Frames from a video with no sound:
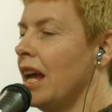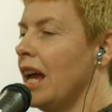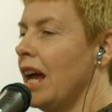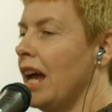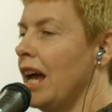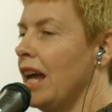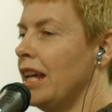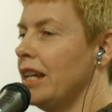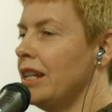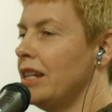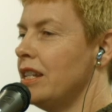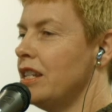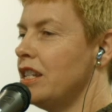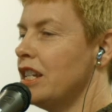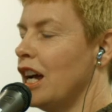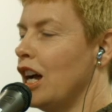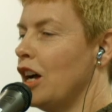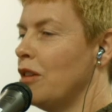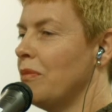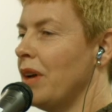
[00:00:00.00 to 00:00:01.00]
and
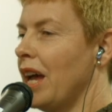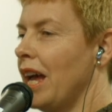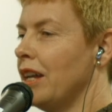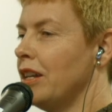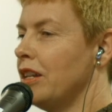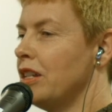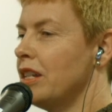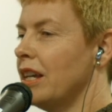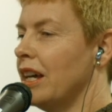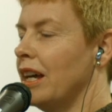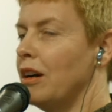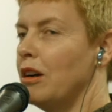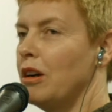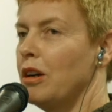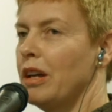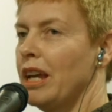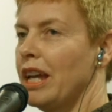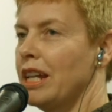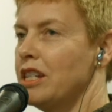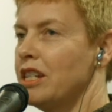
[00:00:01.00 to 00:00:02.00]

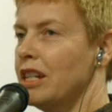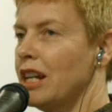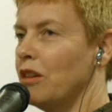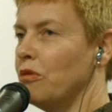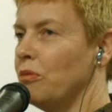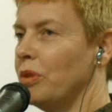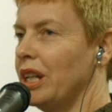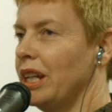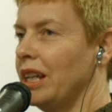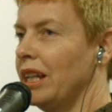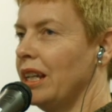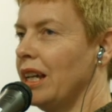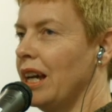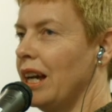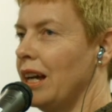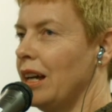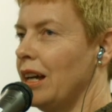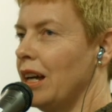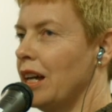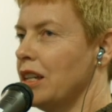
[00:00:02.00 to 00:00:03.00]
ended up winning
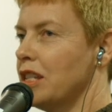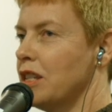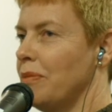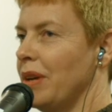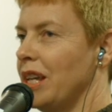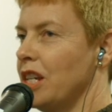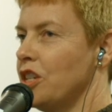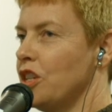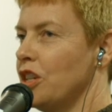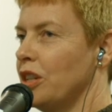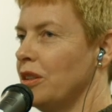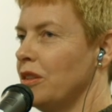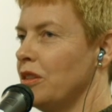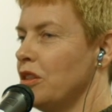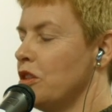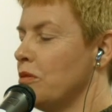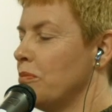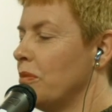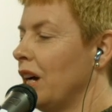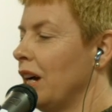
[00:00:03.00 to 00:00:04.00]
a speech
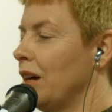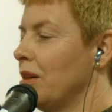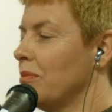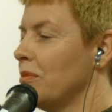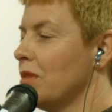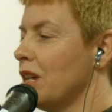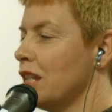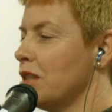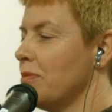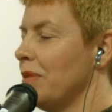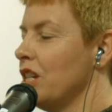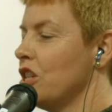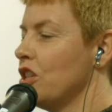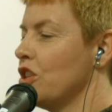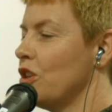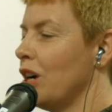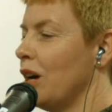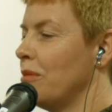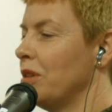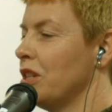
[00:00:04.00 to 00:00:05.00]
and
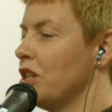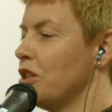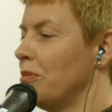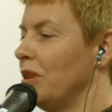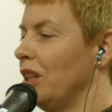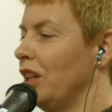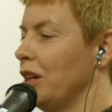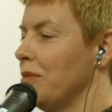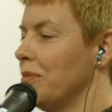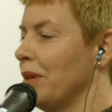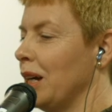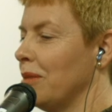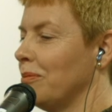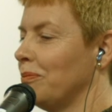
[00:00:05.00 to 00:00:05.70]
drama diploma.